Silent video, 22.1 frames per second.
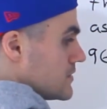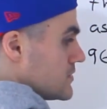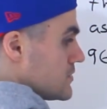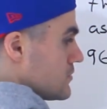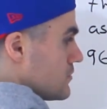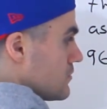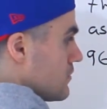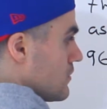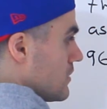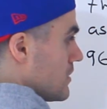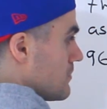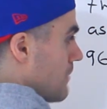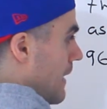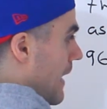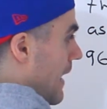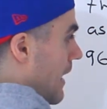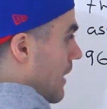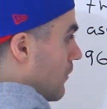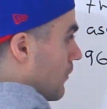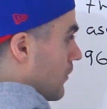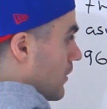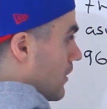to the
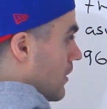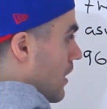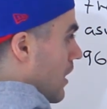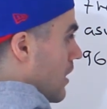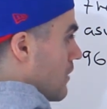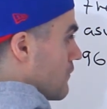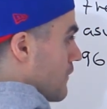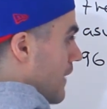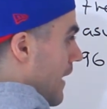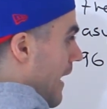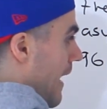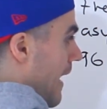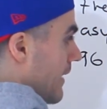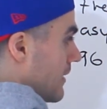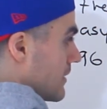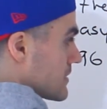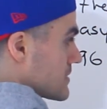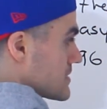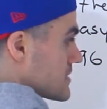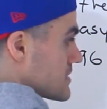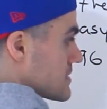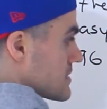power of
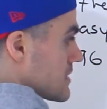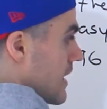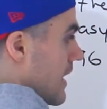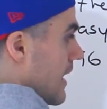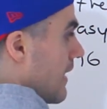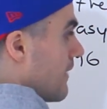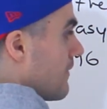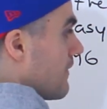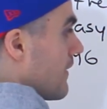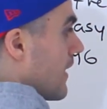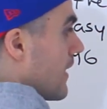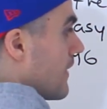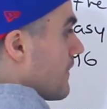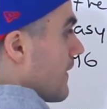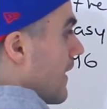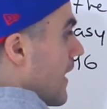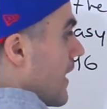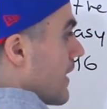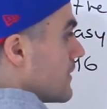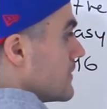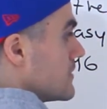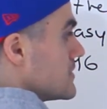x, and then
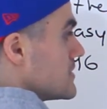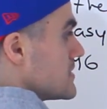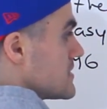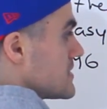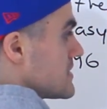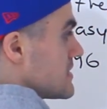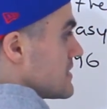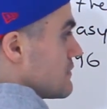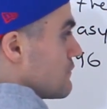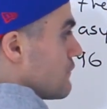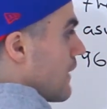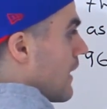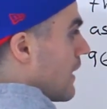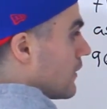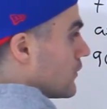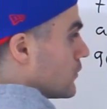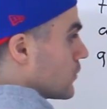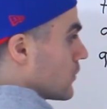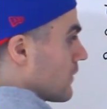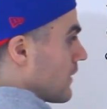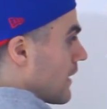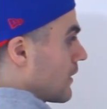that c
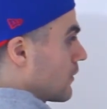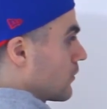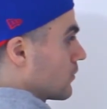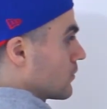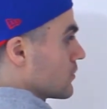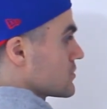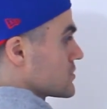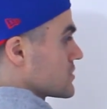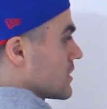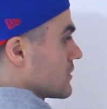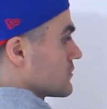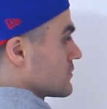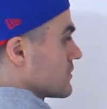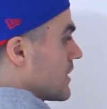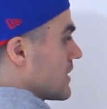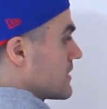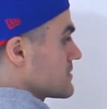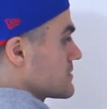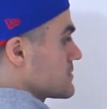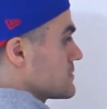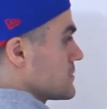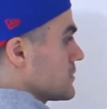value or that horizontal
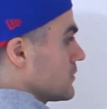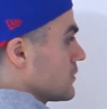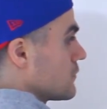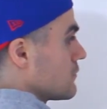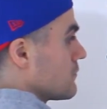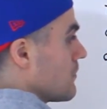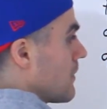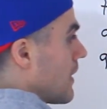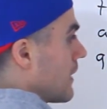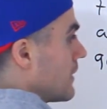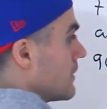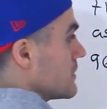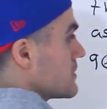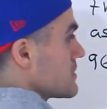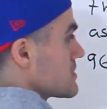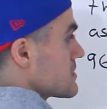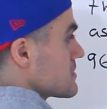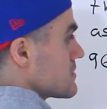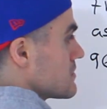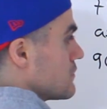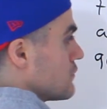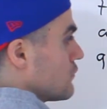asymptote of
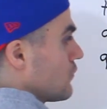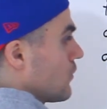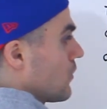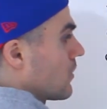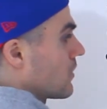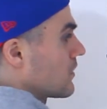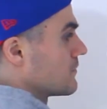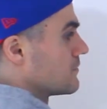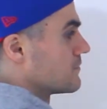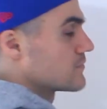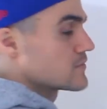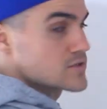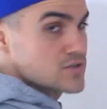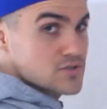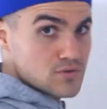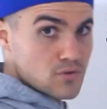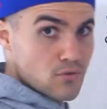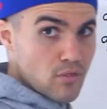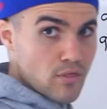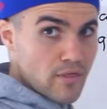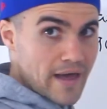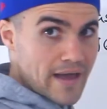minus 4.
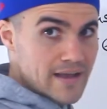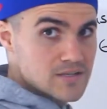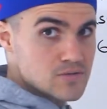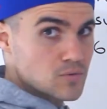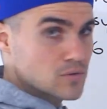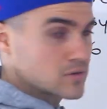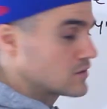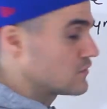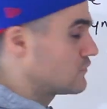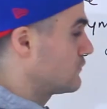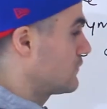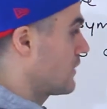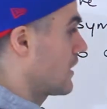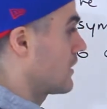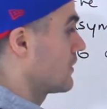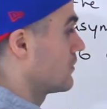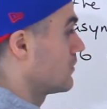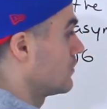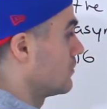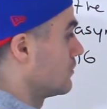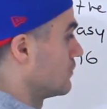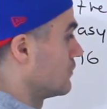So that's what the
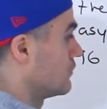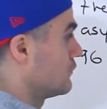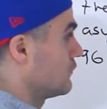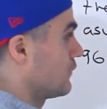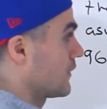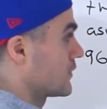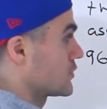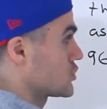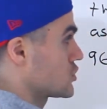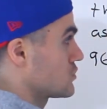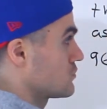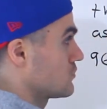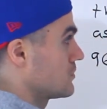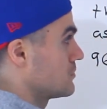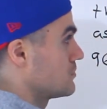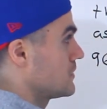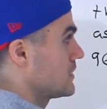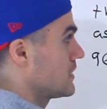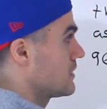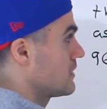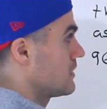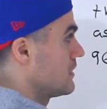final function would
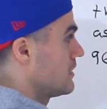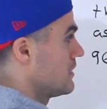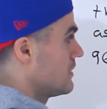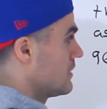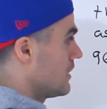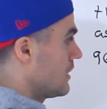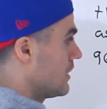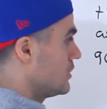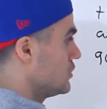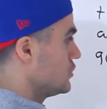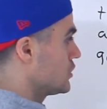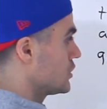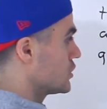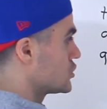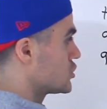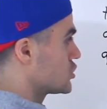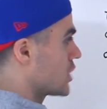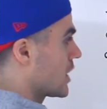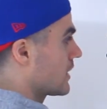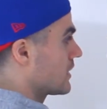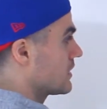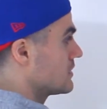be. And you could
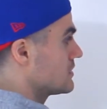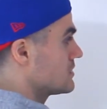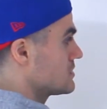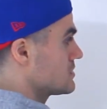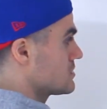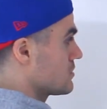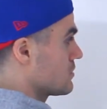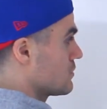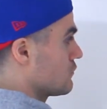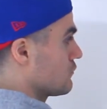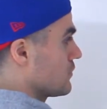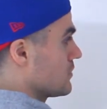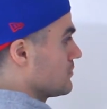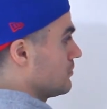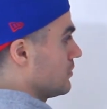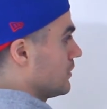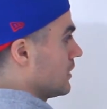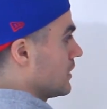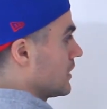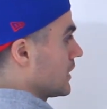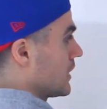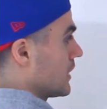check it. So if we
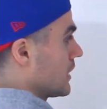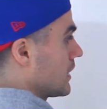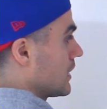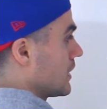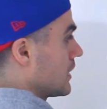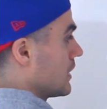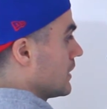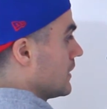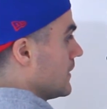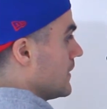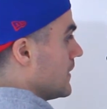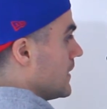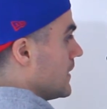plug in